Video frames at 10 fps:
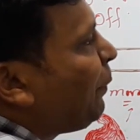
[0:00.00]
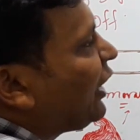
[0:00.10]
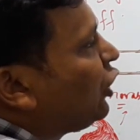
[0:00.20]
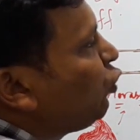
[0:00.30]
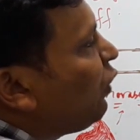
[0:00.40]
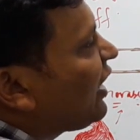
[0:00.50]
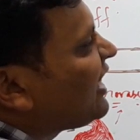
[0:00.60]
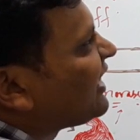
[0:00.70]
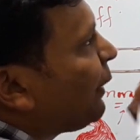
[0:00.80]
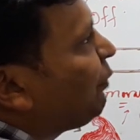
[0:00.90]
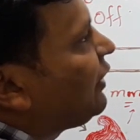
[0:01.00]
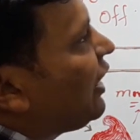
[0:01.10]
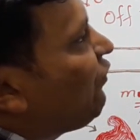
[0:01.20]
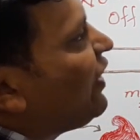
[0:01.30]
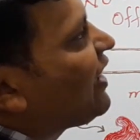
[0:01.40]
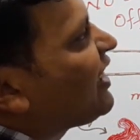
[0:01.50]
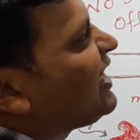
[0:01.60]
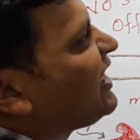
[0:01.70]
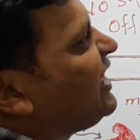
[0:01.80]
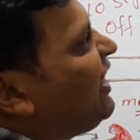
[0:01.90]
particular receptor when
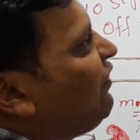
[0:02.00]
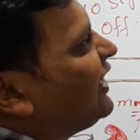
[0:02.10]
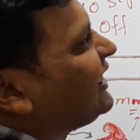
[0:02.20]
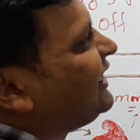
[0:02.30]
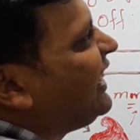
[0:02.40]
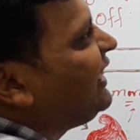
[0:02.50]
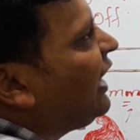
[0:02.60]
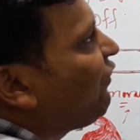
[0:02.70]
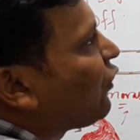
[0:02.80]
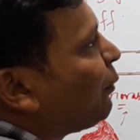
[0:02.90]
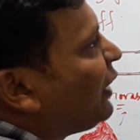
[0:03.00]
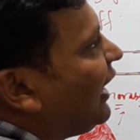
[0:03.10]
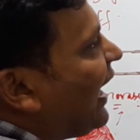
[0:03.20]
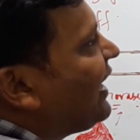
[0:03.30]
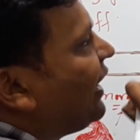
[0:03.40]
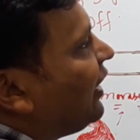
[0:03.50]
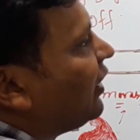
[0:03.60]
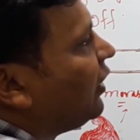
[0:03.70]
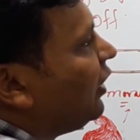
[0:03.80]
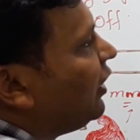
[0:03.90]
receive the signal from the
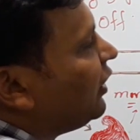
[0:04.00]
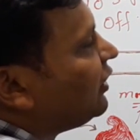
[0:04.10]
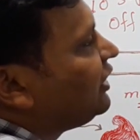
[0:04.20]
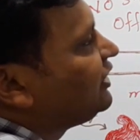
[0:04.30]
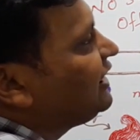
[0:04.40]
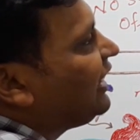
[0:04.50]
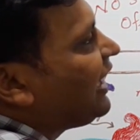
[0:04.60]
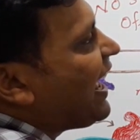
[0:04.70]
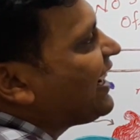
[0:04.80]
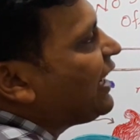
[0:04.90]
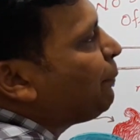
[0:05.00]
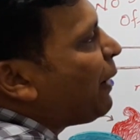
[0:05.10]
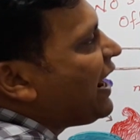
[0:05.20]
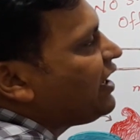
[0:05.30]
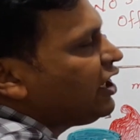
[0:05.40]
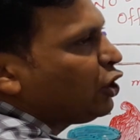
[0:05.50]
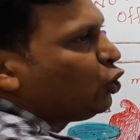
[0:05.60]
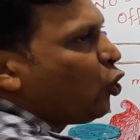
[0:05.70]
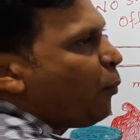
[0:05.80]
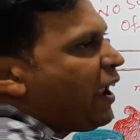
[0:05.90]
ligand, this is ligand binding
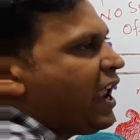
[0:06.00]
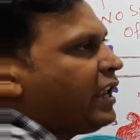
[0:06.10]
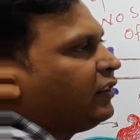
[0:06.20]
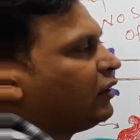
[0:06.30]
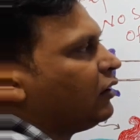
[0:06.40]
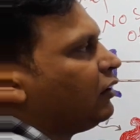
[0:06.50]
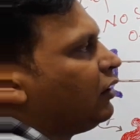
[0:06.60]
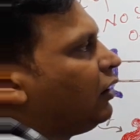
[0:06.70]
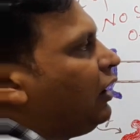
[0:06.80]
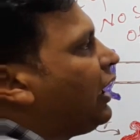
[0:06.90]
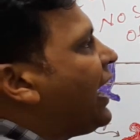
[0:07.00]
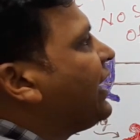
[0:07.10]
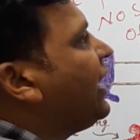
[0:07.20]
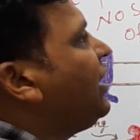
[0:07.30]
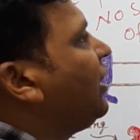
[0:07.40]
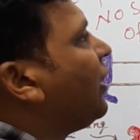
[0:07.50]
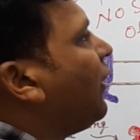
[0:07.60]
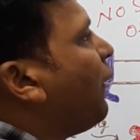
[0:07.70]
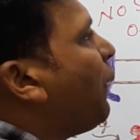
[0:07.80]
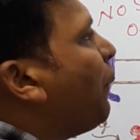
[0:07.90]
domain, ligand
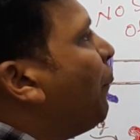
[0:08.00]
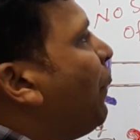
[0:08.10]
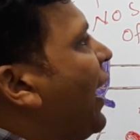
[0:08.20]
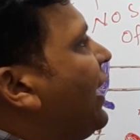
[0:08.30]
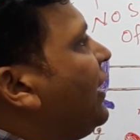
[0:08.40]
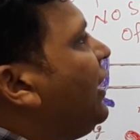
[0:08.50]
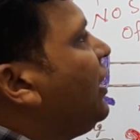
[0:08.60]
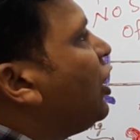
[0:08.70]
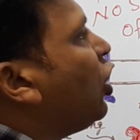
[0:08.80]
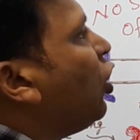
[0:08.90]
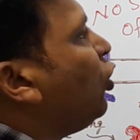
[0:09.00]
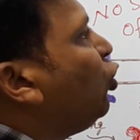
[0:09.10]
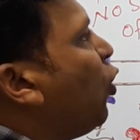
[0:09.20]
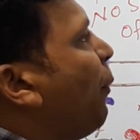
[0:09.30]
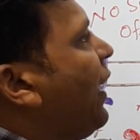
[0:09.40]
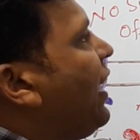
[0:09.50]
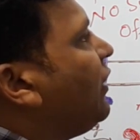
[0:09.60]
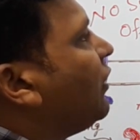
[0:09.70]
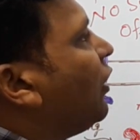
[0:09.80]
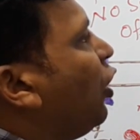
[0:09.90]
binding
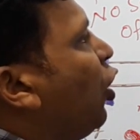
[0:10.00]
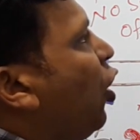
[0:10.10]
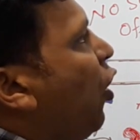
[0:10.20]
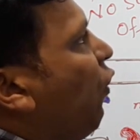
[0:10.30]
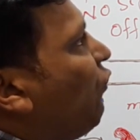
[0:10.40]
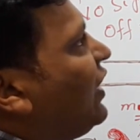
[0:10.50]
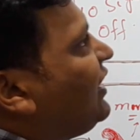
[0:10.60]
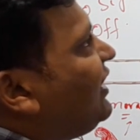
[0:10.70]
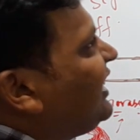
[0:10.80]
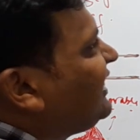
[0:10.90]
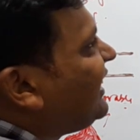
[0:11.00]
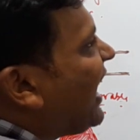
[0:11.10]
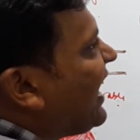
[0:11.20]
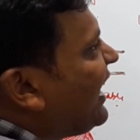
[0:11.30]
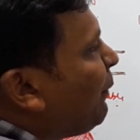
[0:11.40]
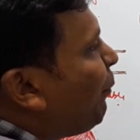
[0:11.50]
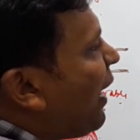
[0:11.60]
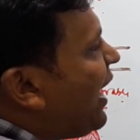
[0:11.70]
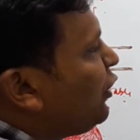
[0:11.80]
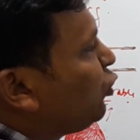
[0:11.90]
domain. When this ligand
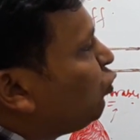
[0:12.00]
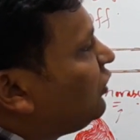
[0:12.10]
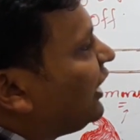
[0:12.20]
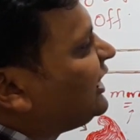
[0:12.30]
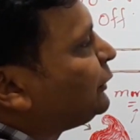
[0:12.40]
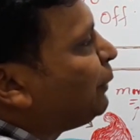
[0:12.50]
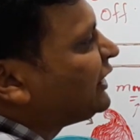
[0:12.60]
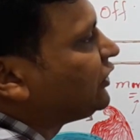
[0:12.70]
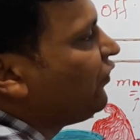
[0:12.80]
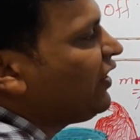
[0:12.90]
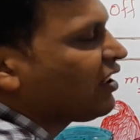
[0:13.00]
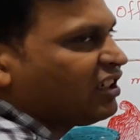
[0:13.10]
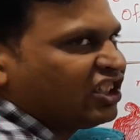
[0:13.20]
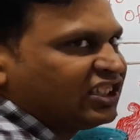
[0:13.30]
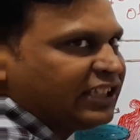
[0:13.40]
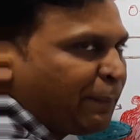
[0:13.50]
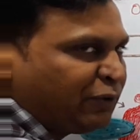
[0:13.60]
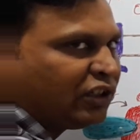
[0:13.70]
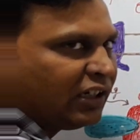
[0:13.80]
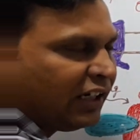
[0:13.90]
bind to the specific
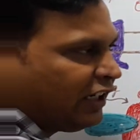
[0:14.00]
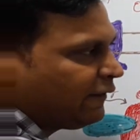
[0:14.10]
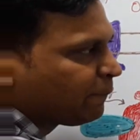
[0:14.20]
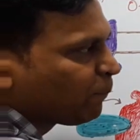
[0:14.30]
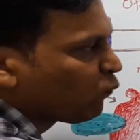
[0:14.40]
receptor,